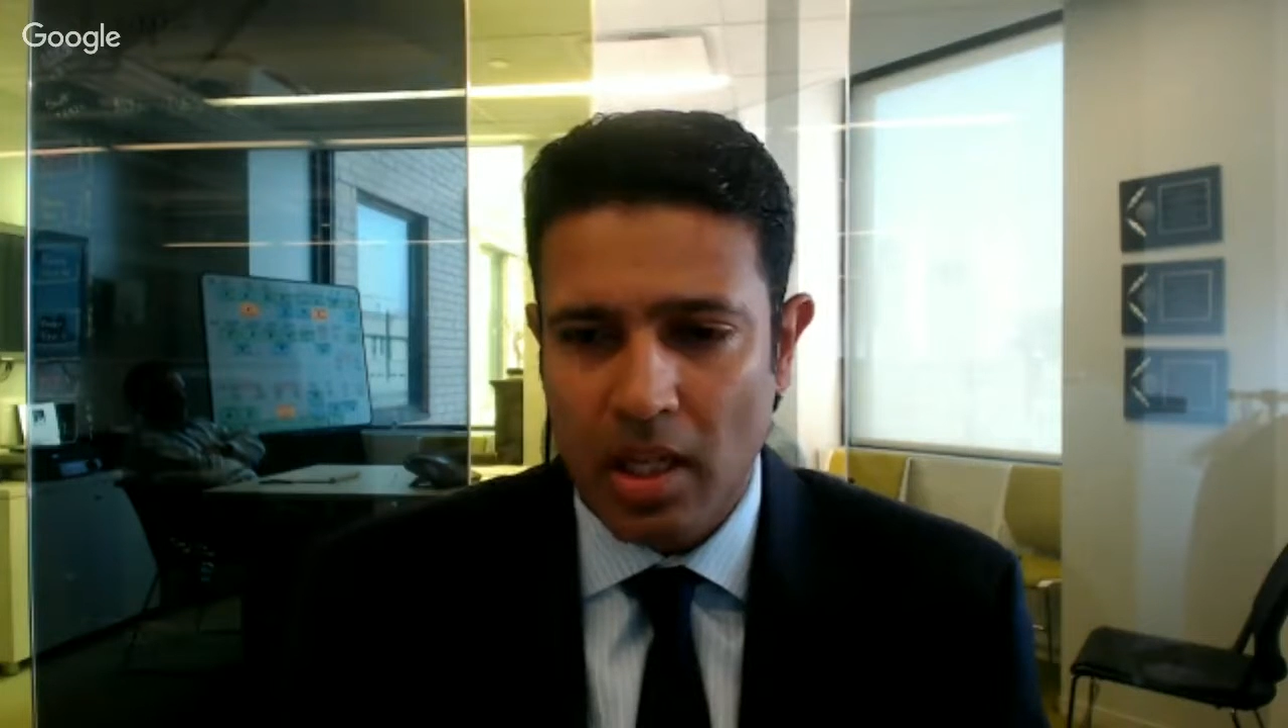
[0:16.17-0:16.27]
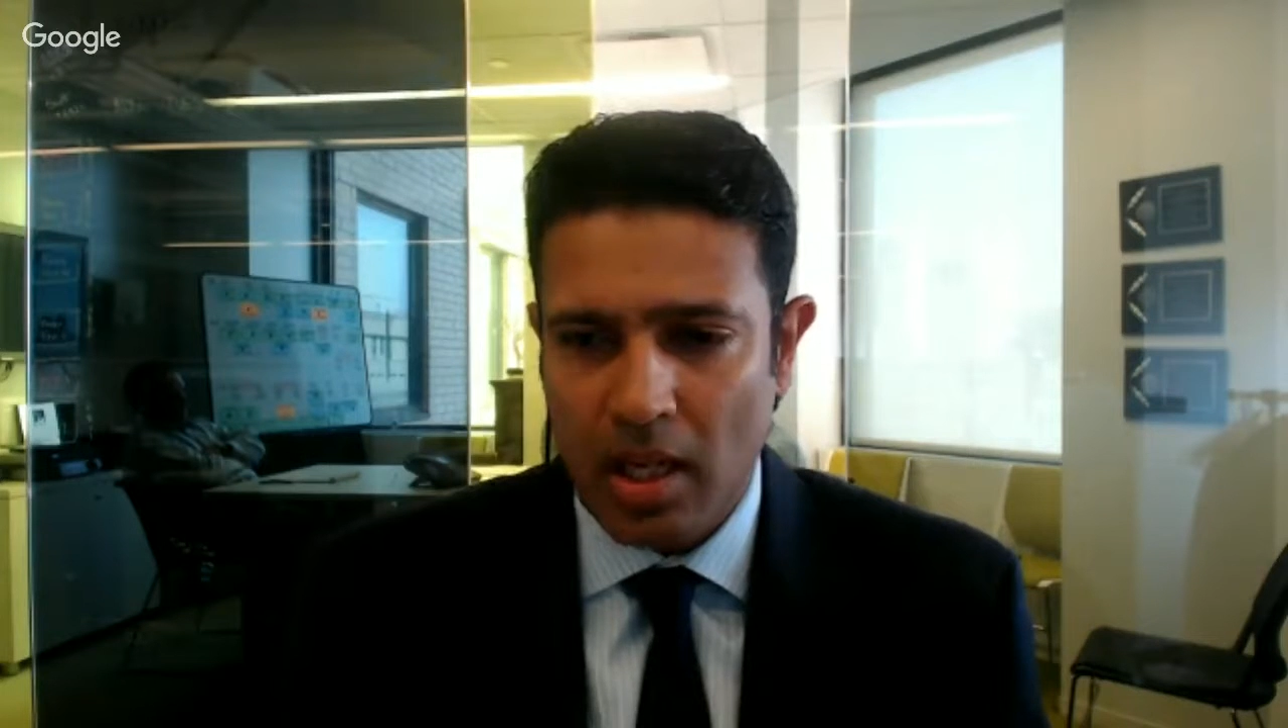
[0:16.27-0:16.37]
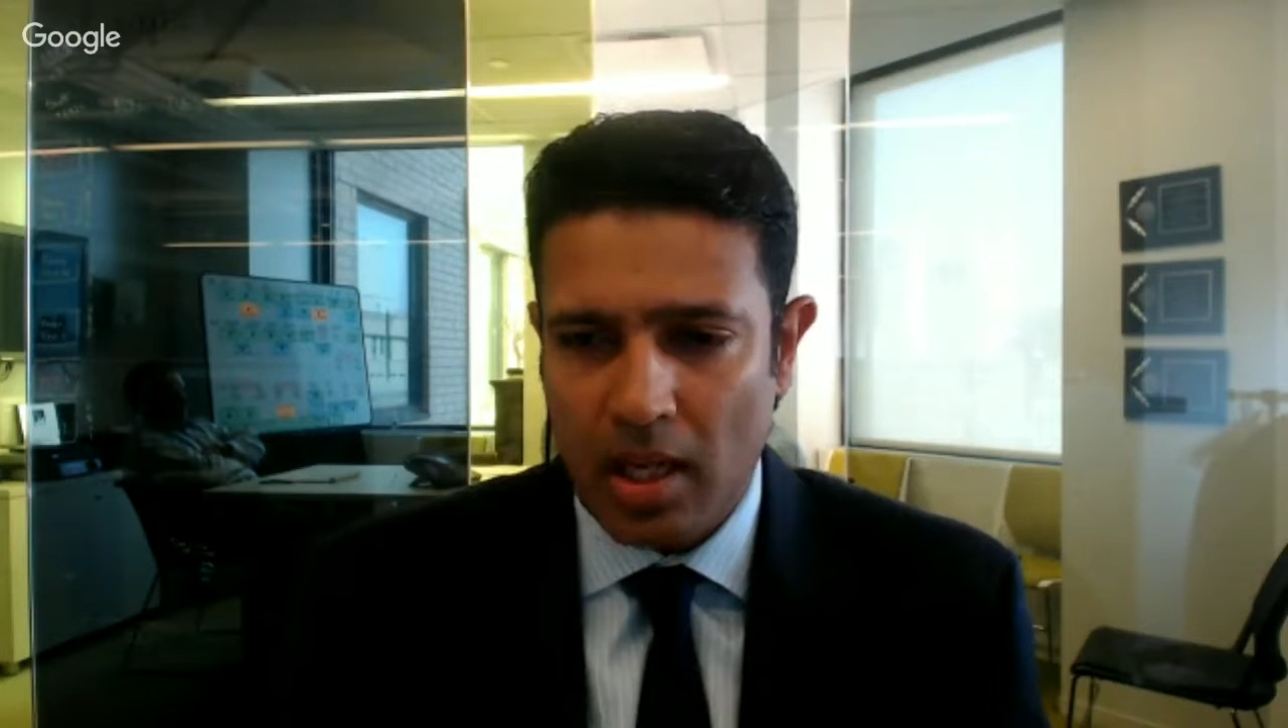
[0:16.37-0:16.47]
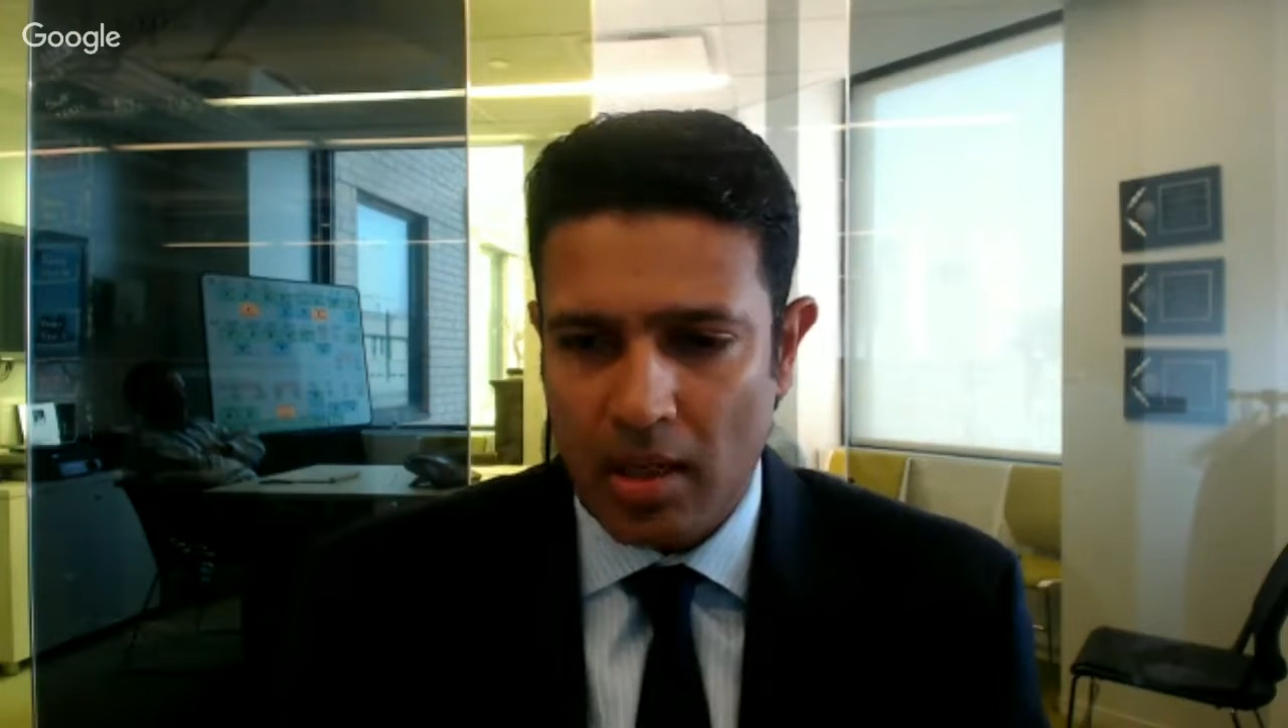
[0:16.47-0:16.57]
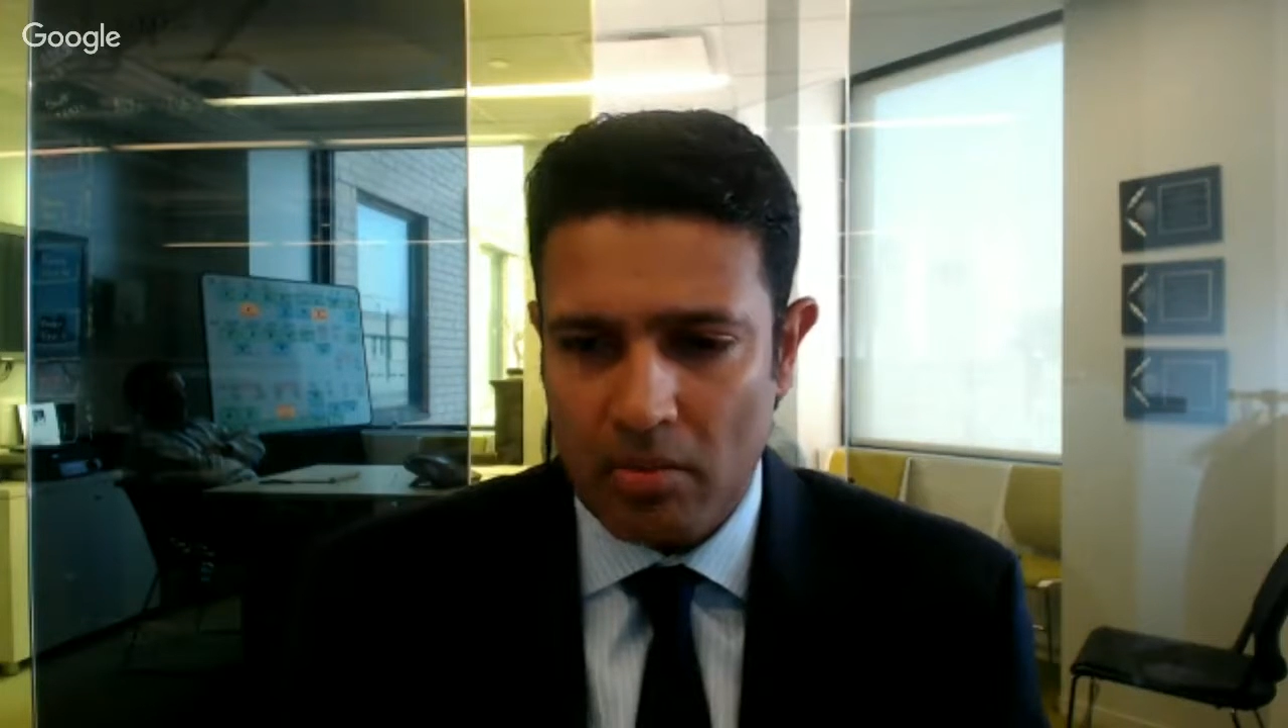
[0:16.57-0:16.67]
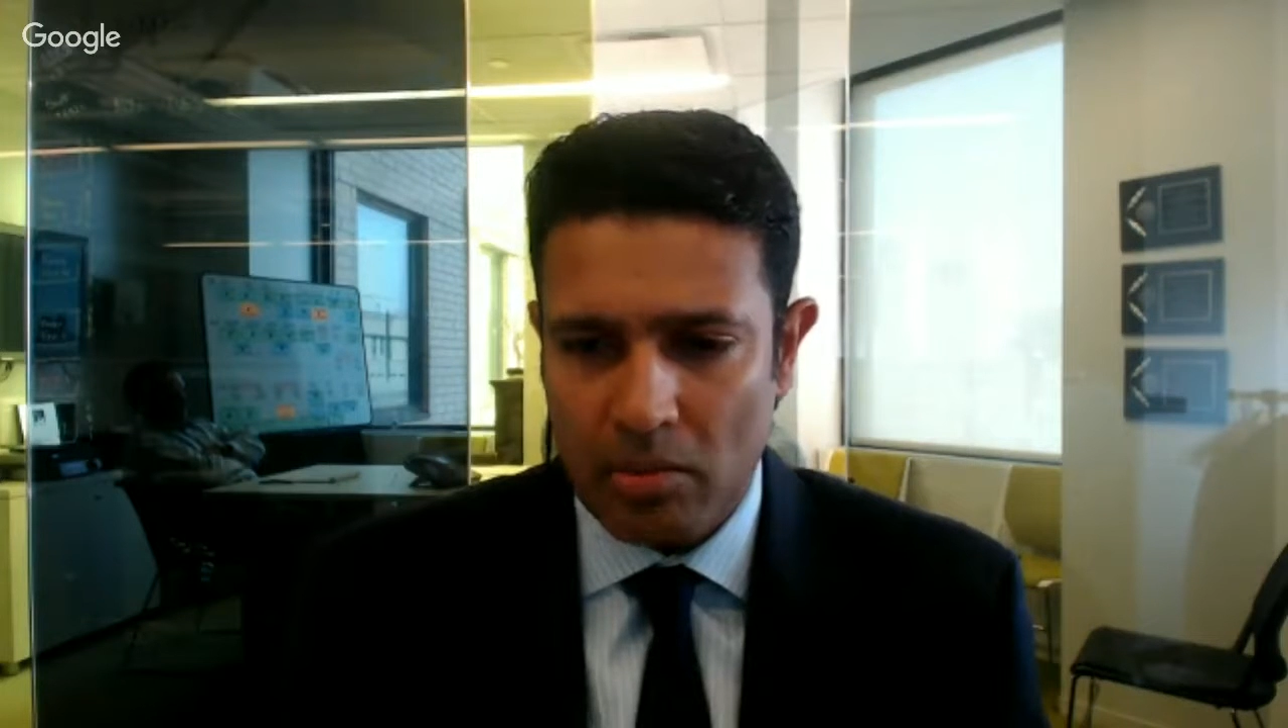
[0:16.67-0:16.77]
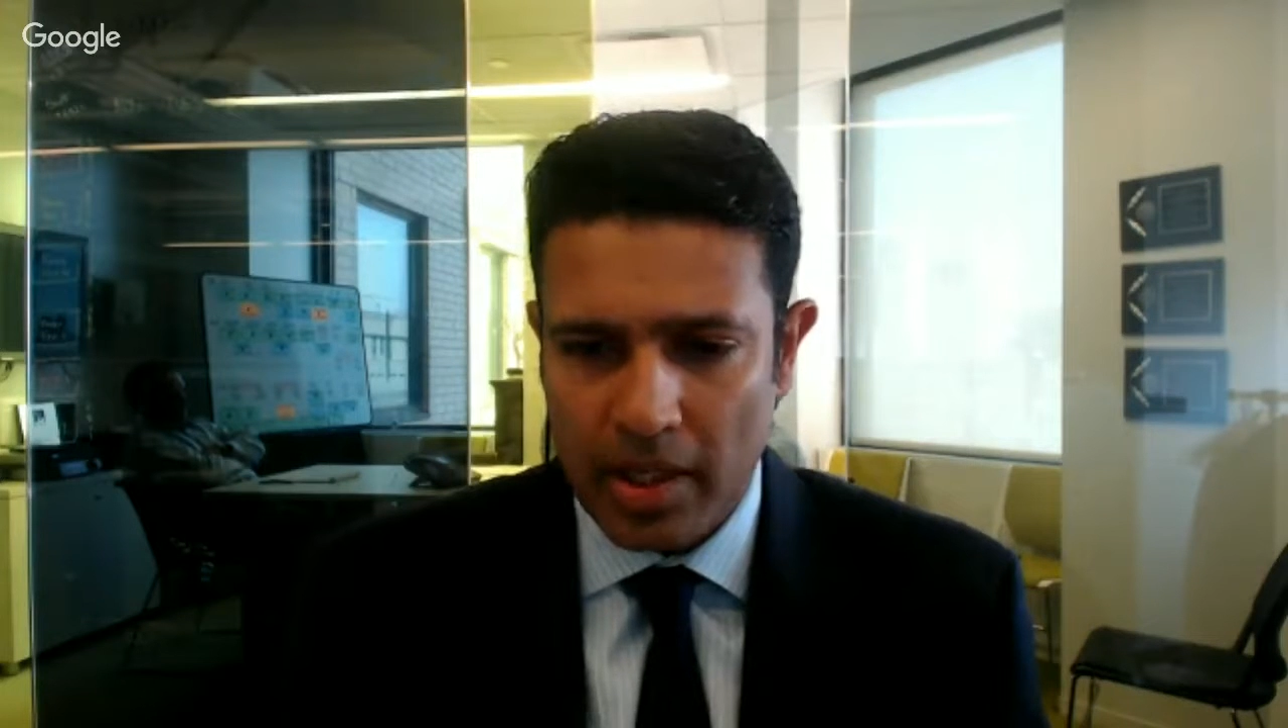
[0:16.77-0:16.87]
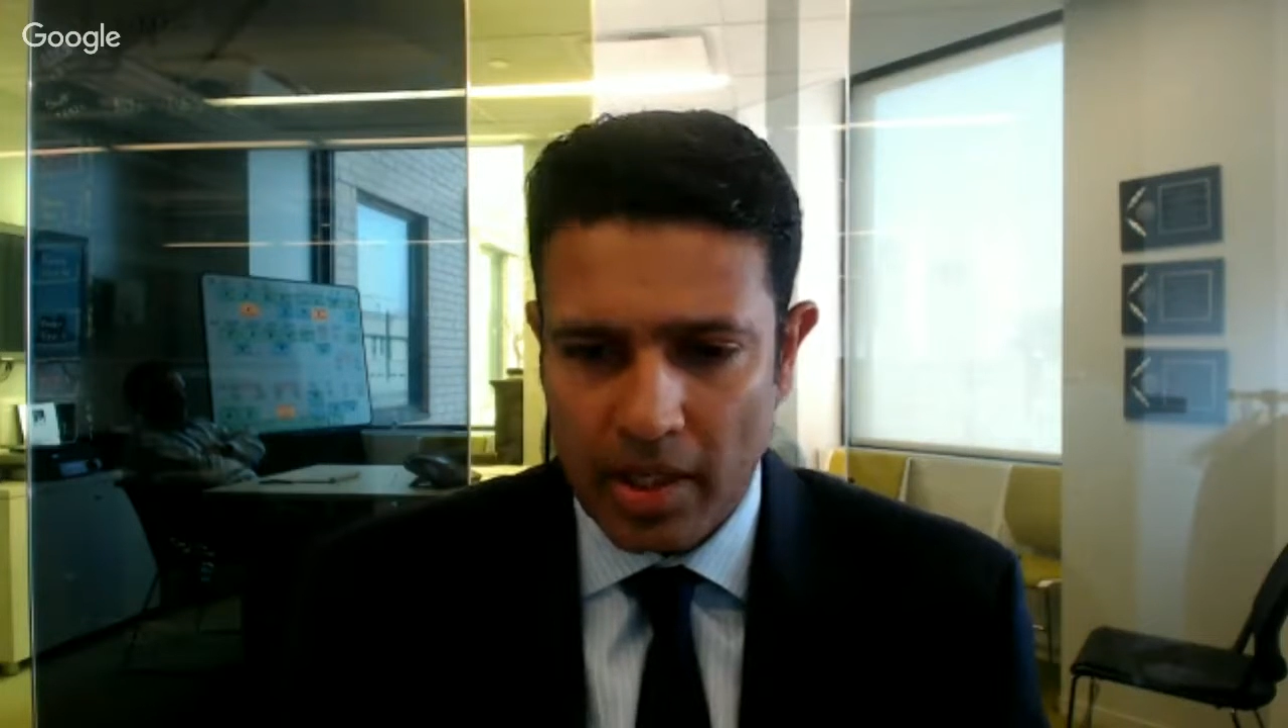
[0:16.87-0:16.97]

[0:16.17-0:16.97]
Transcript: I want to get